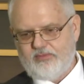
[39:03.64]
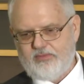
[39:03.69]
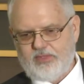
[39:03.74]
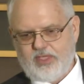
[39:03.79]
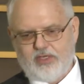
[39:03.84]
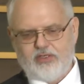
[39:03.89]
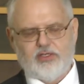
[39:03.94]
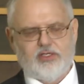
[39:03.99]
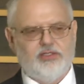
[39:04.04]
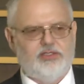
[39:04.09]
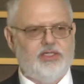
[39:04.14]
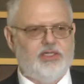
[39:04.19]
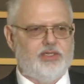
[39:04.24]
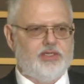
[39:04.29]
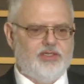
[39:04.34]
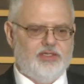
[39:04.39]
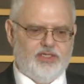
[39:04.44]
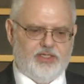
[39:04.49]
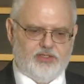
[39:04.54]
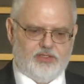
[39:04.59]

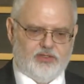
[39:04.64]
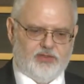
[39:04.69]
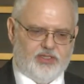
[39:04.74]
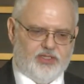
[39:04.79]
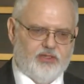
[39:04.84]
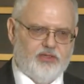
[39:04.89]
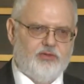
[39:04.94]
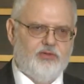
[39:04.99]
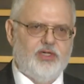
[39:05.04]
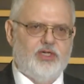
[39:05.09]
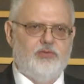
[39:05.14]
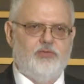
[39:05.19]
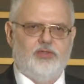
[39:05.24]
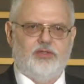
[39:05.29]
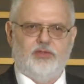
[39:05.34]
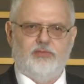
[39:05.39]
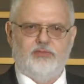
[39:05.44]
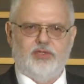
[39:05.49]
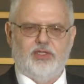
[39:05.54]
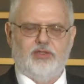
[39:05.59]
Architects need to integrate with
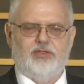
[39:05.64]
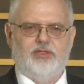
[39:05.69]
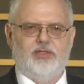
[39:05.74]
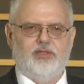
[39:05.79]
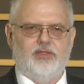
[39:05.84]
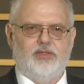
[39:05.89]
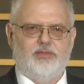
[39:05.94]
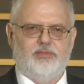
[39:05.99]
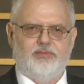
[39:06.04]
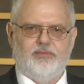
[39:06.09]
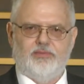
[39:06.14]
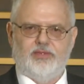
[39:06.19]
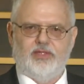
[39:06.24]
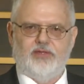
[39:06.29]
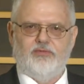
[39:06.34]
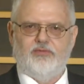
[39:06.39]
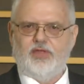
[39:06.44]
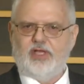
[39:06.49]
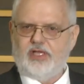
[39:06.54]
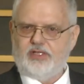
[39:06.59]
the business.
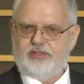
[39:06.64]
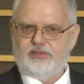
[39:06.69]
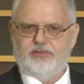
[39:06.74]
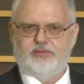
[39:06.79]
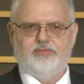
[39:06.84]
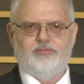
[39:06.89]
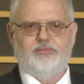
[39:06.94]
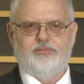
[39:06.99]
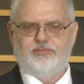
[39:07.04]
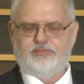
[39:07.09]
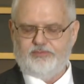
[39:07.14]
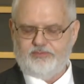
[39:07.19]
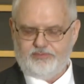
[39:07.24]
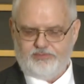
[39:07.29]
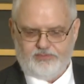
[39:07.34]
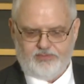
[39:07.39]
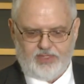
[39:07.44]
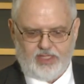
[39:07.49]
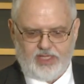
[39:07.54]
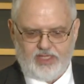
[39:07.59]
In fact,
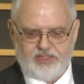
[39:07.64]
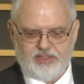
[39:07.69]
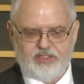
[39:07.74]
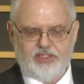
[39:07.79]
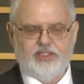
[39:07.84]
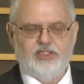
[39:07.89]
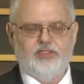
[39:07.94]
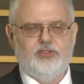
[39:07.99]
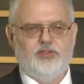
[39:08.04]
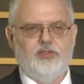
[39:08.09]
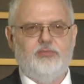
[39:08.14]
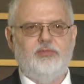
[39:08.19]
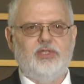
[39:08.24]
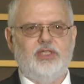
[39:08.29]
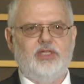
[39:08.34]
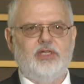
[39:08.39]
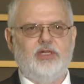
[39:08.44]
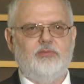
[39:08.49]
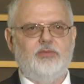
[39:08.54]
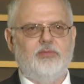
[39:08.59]
IT should
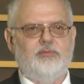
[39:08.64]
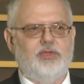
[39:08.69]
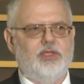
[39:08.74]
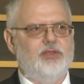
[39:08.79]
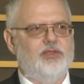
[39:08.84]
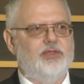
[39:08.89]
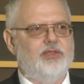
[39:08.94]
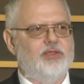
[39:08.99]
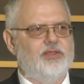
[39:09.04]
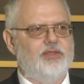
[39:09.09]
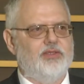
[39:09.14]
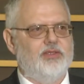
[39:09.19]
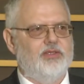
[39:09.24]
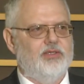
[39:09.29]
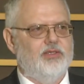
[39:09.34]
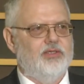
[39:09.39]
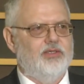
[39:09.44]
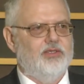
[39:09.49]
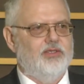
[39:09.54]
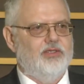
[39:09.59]
become a business.
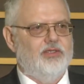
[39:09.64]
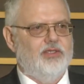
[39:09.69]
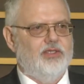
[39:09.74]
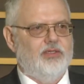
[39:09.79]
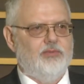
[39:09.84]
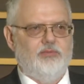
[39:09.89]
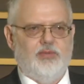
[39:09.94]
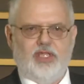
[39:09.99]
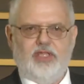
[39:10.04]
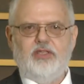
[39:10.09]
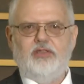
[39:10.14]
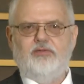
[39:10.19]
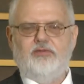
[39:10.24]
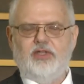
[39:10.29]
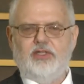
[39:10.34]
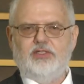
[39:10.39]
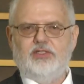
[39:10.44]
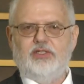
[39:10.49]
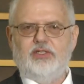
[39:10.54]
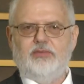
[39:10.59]
It may
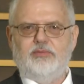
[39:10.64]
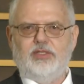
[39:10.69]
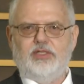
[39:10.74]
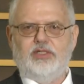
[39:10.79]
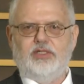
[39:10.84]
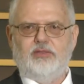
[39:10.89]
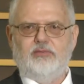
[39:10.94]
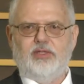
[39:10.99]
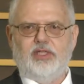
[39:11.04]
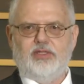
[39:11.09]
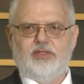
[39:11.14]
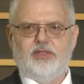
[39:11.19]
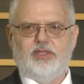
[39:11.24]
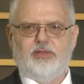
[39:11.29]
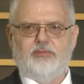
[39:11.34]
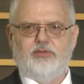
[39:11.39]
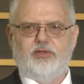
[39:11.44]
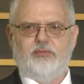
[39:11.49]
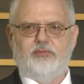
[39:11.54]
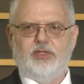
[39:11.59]
eventually become a
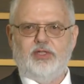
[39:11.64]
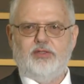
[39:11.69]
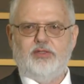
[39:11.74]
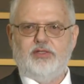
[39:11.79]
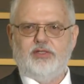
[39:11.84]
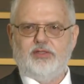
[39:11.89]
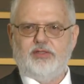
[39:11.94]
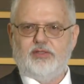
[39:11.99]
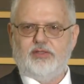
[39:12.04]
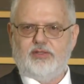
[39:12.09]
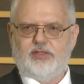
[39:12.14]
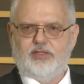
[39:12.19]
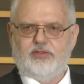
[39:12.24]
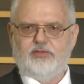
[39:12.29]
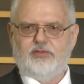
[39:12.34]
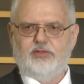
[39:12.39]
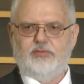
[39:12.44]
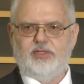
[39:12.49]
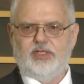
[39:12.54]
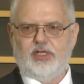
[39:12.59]
separate business. It
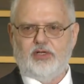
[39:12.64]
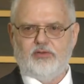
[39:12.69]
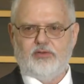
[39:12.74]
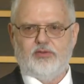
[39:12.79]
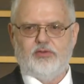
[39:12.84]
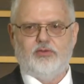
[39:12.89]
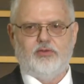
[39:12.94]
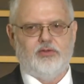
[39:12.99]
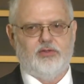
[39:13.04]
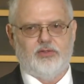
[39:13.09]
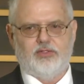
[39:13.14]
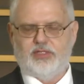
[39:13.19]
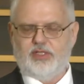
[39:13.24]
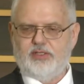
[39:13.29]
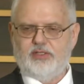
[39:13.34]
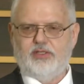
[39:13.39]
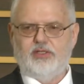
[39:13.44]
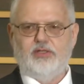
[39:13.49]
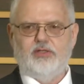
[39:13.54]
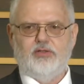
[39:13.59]
could be
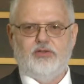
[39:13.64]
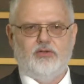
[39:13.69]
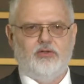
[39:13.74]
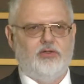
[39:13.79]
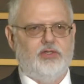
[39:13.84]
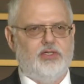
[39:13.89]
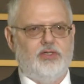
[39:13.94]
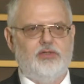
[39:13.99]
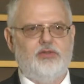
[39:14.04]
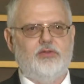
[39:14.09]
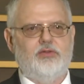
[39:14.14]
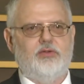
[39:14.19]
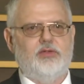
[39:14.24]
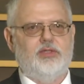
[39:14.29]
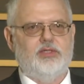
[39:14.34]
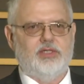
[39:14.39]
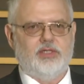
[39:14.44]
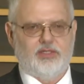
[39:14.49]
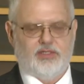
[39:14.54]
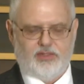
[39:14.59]
outsourced or
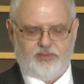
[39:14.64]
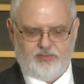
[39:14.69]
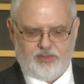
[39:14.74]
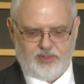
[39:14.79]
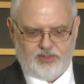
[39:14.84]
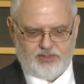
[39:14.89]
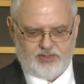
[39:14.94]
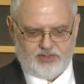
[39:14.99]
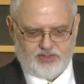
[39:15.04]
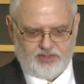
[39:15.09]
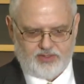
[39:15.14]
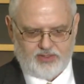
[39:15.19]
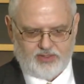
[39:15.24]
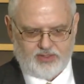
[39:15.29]
insourced as a business.